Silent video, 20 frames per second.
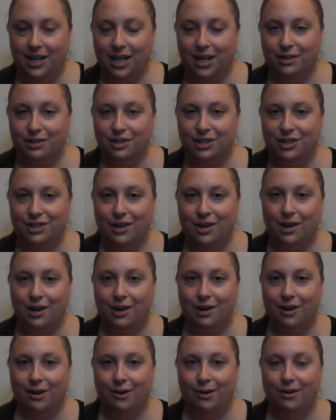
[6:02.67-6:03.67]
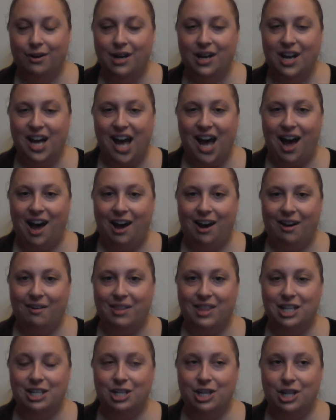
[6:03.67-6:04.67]
on the show.
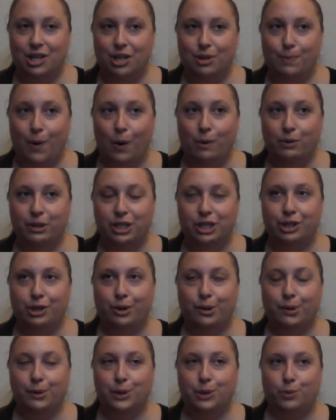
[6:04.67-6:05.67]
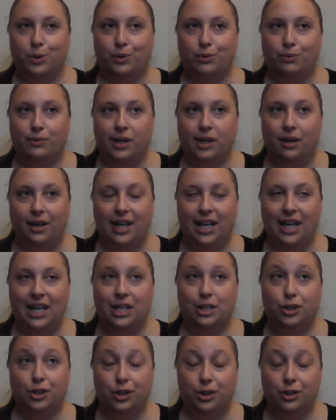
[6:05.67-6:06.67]
And both shows were really
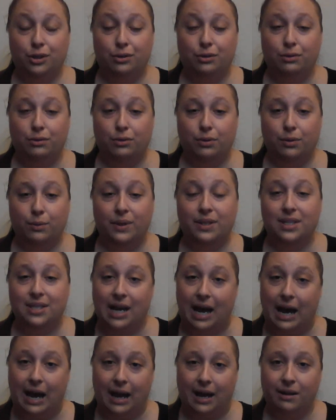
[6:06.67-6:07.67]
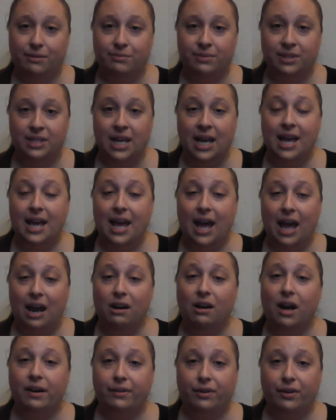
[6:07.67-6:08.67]
in tune with the times, and a
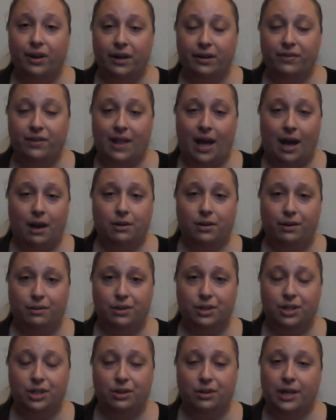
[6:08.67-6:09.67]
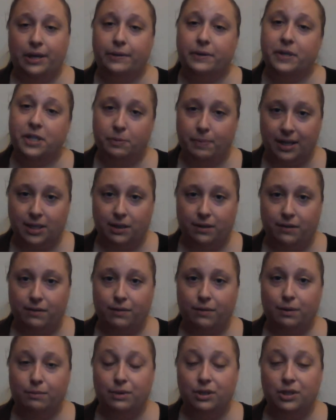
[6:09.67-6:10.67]
lot of credit for that goes to their respective
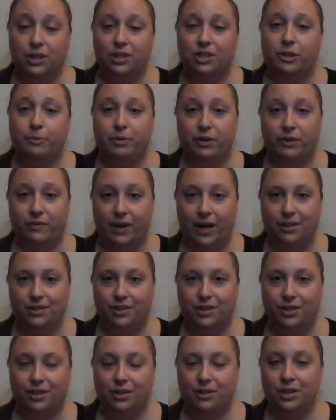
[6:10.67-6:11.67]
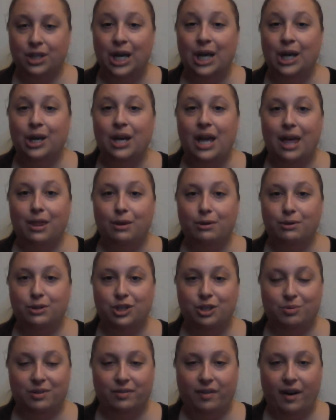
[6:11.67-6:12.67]
music supervisors, and those
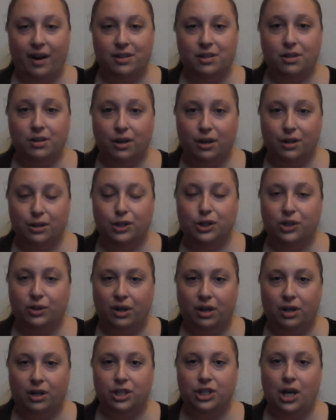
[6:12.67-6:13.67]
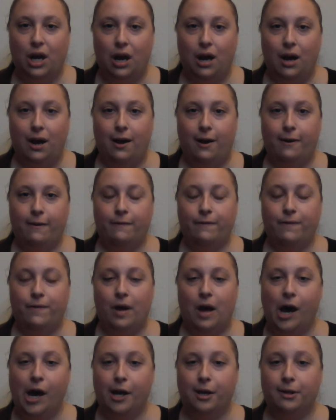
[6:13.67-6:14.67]
supervisors are in charge of
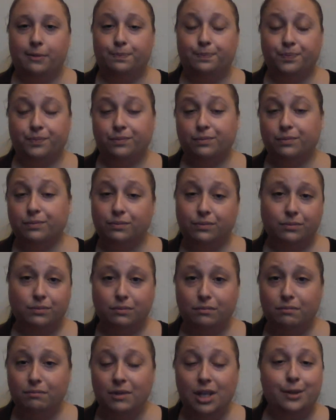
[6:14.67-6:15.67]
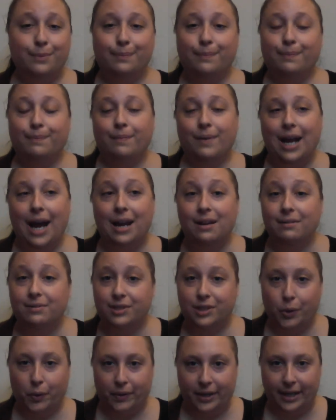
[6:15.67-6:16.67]
kind of
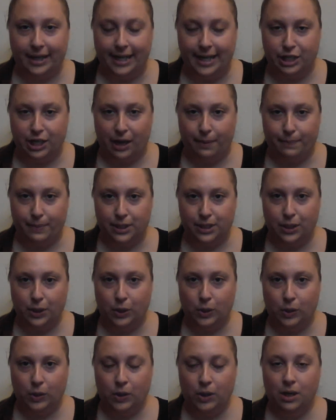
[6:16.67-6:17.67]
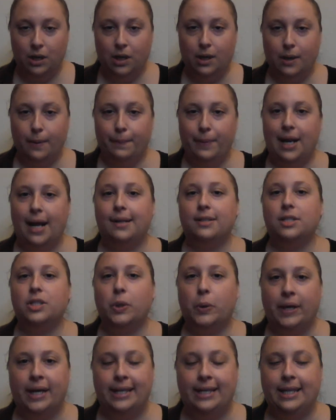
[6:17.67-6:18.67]
scoring each episode, but not
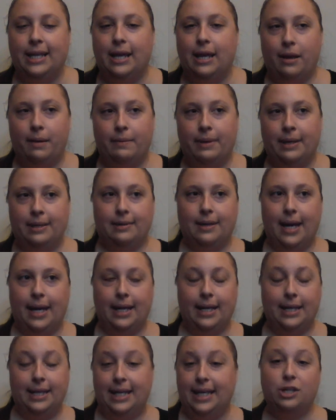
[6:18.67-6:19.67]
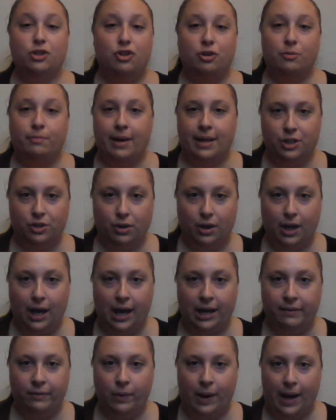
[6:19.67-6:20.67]
scoring them in like the instrumental kind
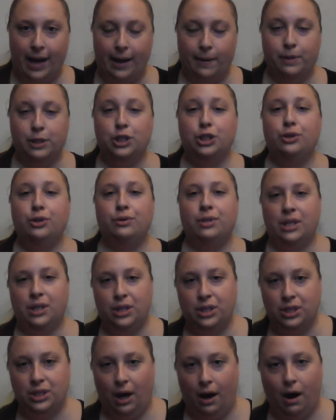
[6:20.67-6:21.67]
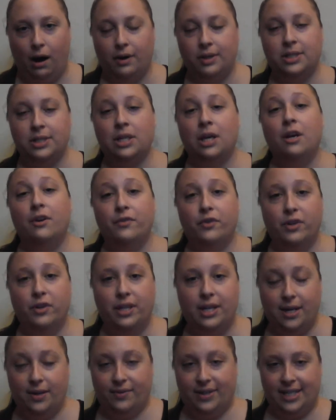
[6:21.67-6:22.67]
of way, but choosing the songs for the
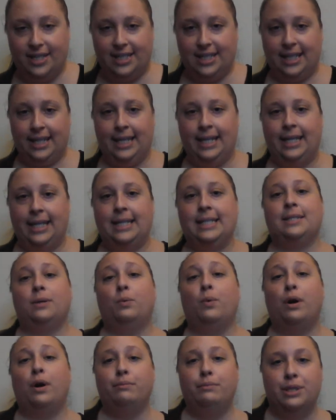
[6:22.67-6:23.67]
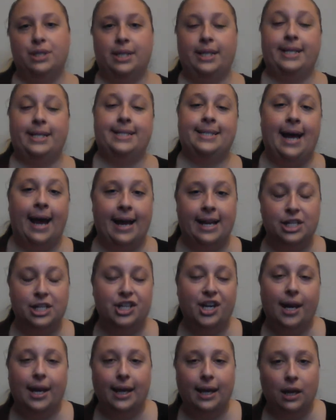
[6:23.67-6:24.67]
different scenes and what music is
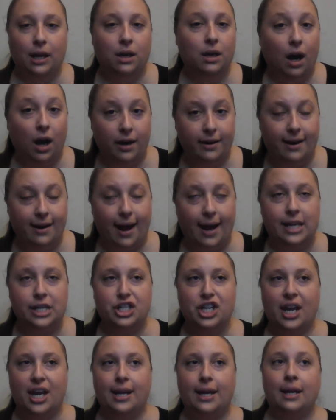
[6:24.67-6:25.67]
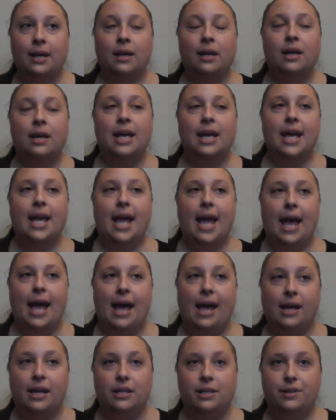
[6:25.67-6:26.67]
diegetic and non-diegetic.
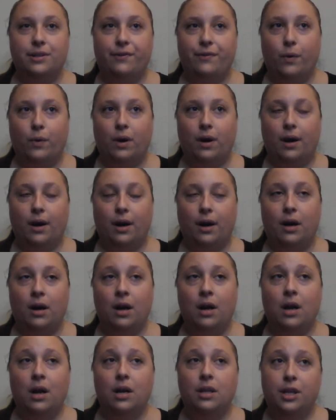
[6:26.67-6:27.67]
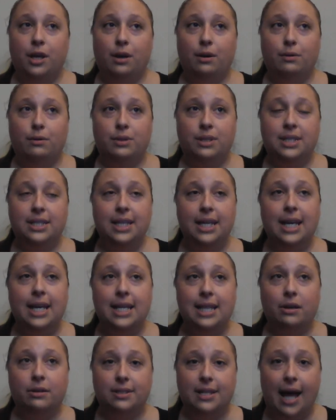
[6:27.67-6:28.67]
And for the OC,
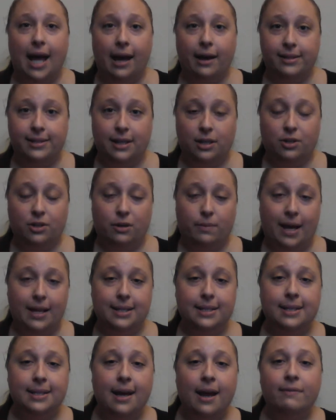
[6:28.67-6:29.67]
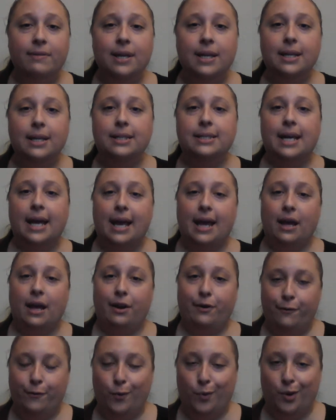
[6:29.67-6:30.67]
that was Alexandra Patsavis, and
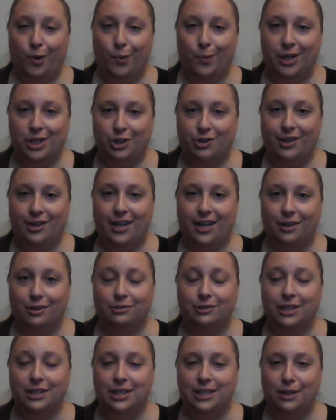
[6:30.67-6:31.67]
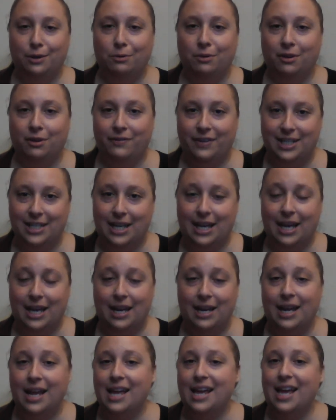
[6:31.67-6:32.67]
for One Tree Hill, Lindsay Wilmington,
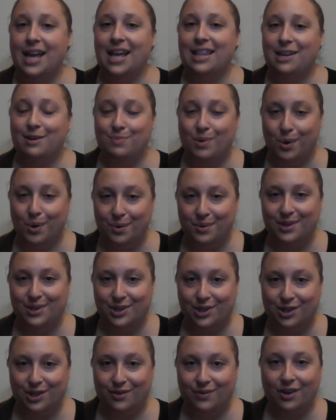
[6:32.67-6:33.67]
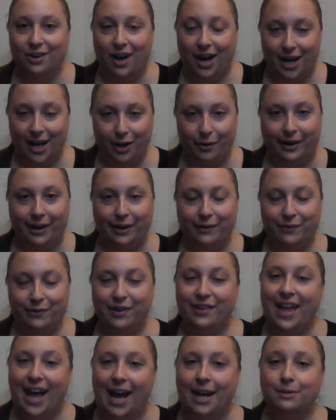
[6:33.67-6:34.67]
and they both deserve a lot of credit for
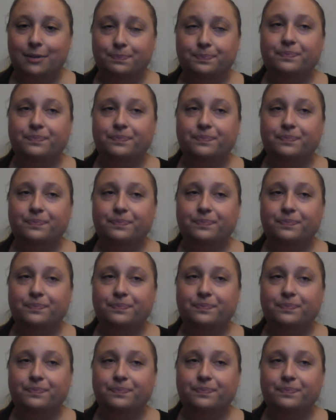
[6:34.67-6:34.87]
that.